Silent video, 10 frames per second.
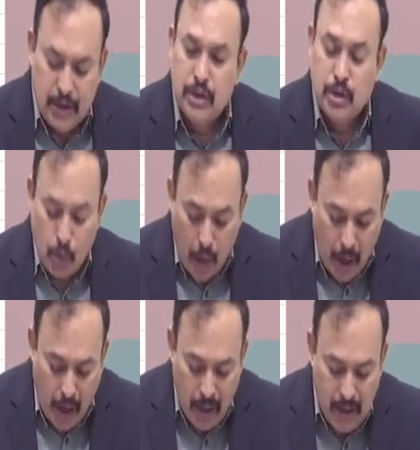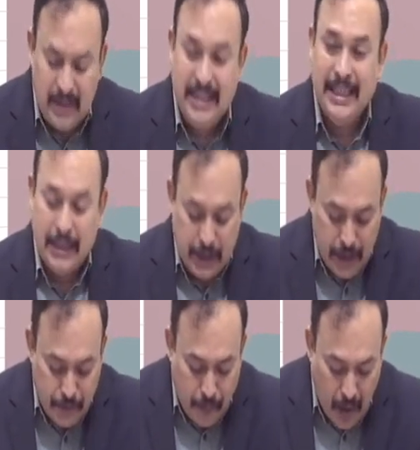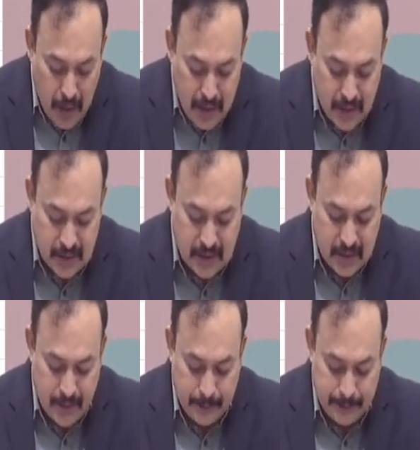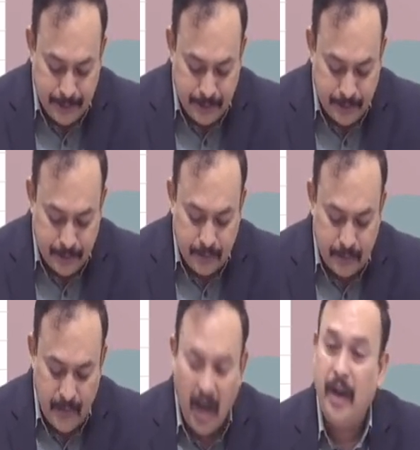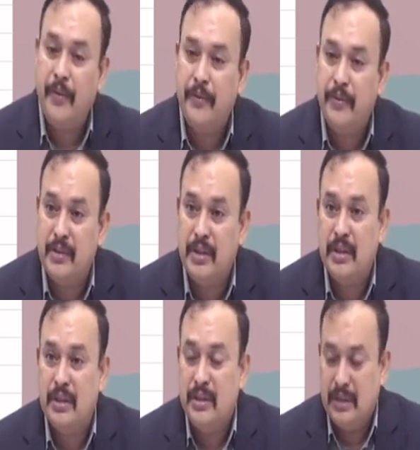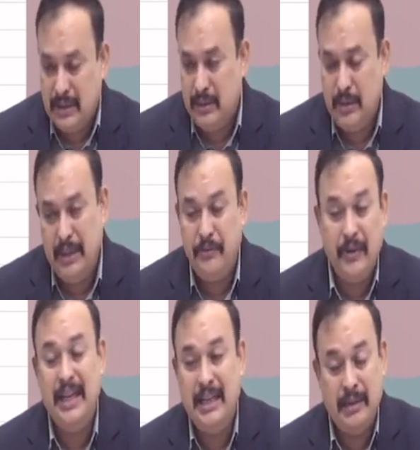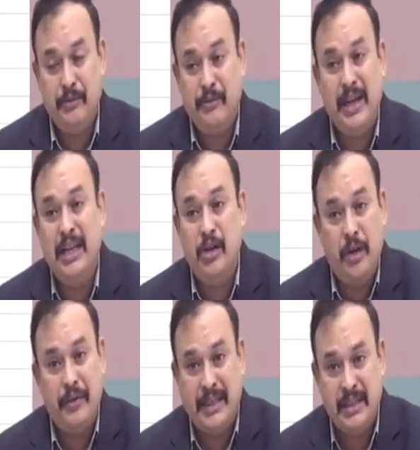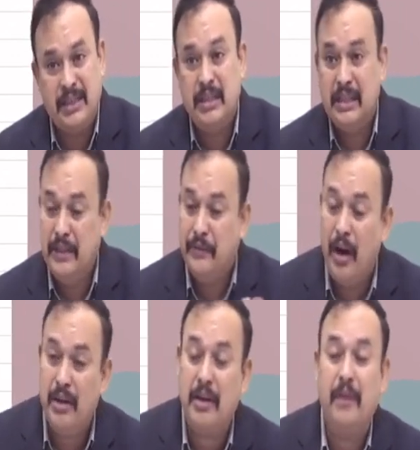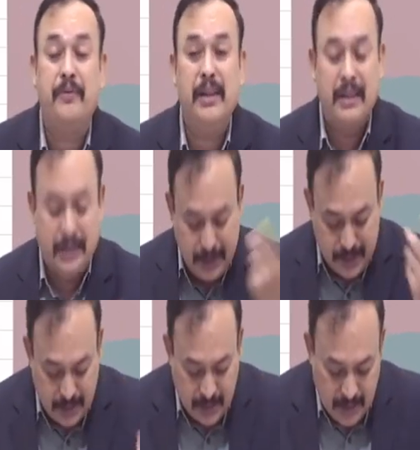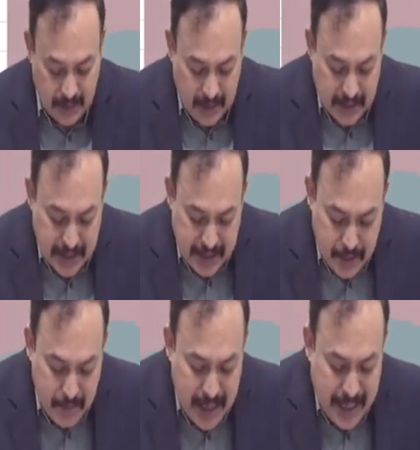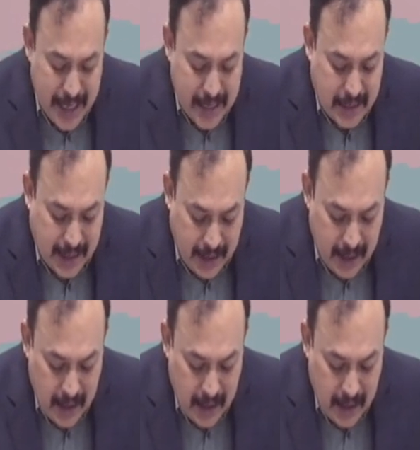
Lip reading: to all the defaulters of the filing of returns, defaulter of filing returns, immediately